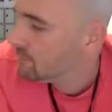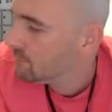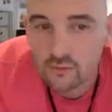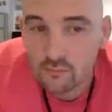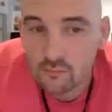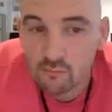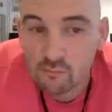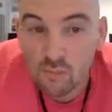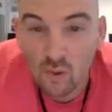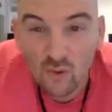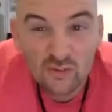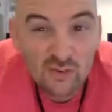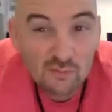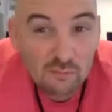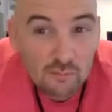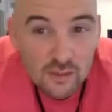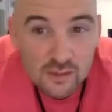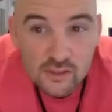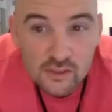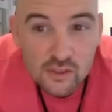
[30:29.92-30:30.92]
could
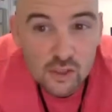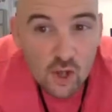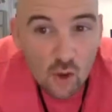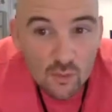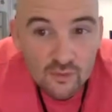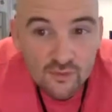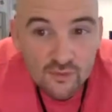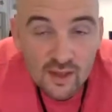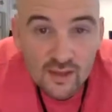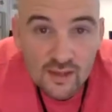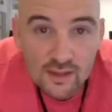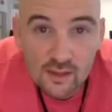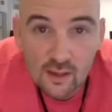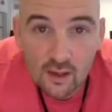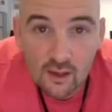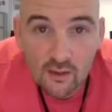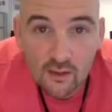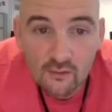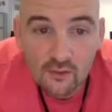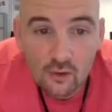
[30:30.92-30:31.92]
possibly show us any.
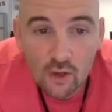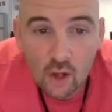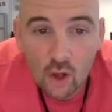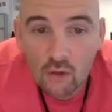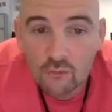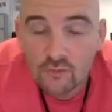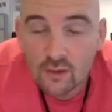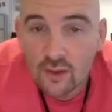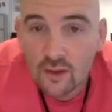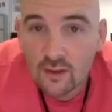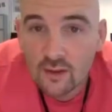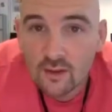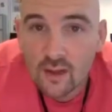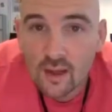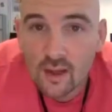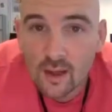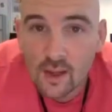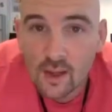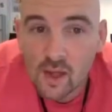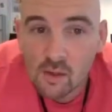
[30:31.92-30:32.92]
And I don't know
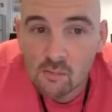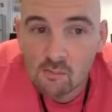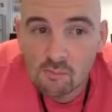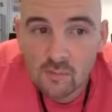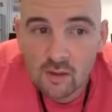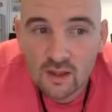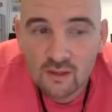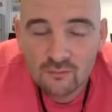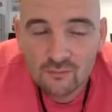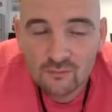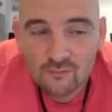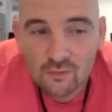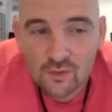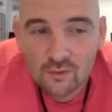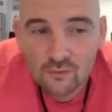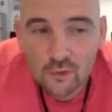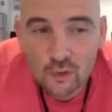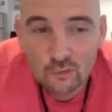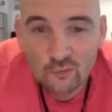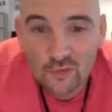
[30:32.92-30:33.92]
if
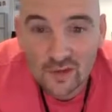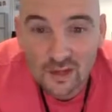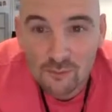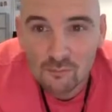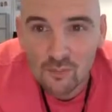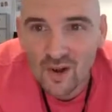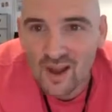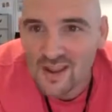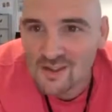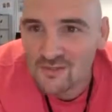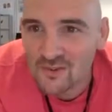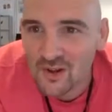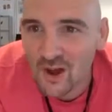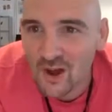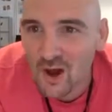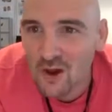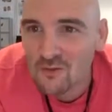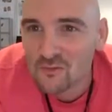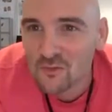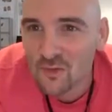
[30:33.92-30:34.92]
you're feeling brave
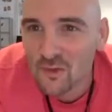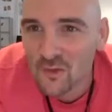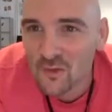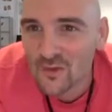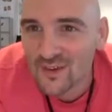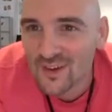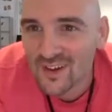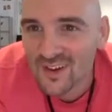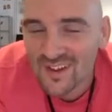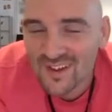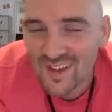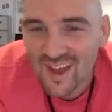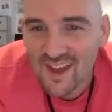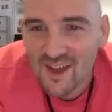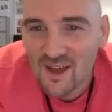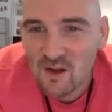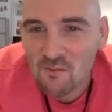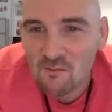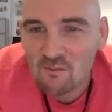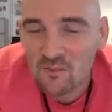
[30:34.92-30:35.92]
enough, or
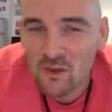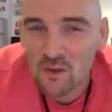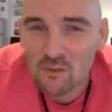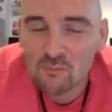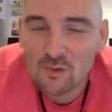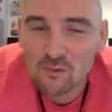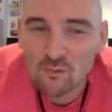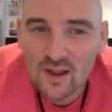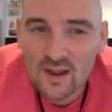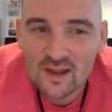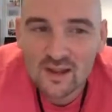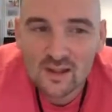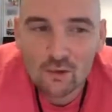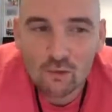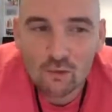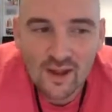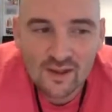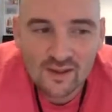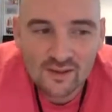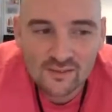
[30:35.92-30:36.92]
it would be really
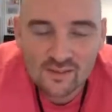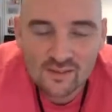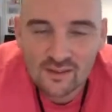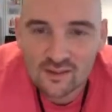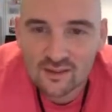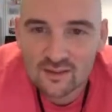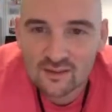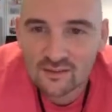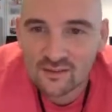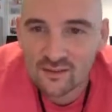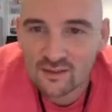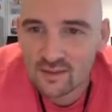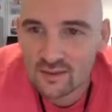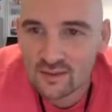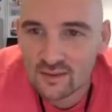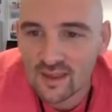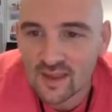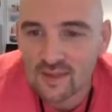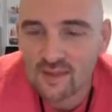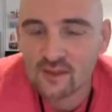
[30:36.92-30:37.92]
great to
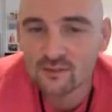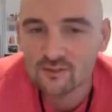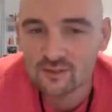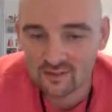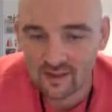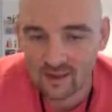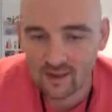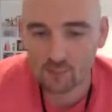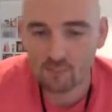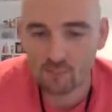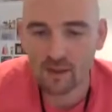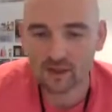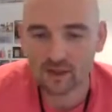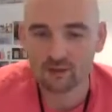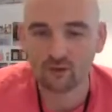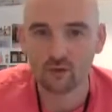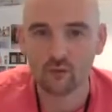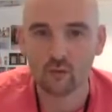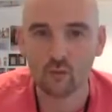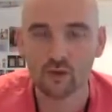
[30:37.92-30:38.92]
get you to take a
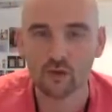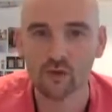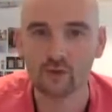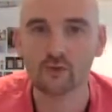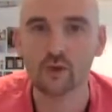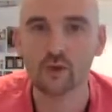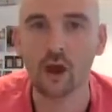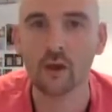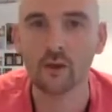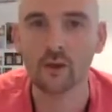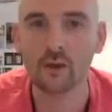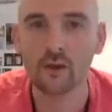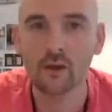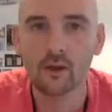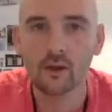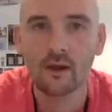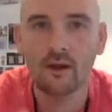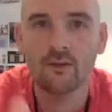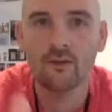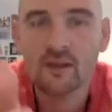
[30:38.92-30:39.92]
picture of what you've done
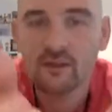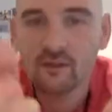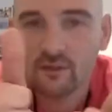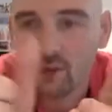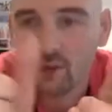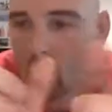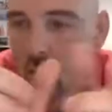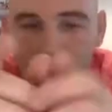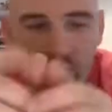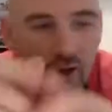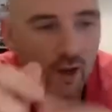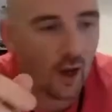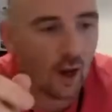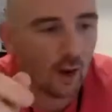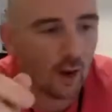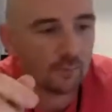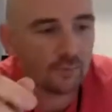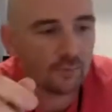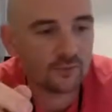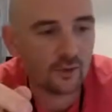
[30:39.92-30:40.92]
and then just hold it
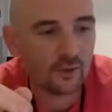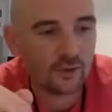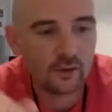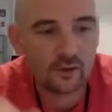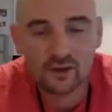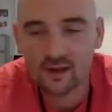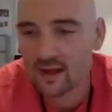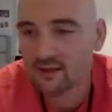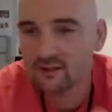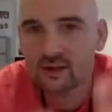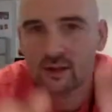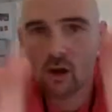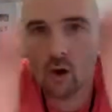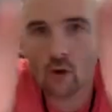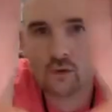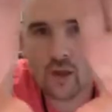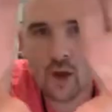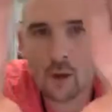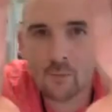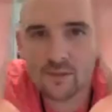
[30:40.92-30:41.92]
up, so you can actually
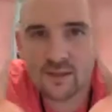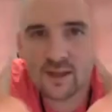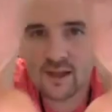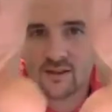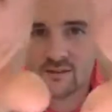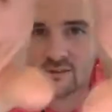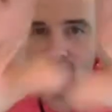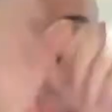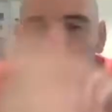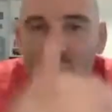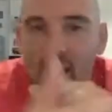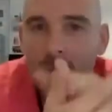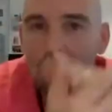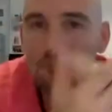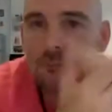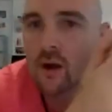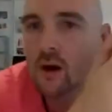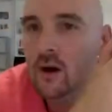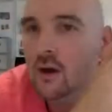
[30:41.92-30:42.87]
hold it up against your camera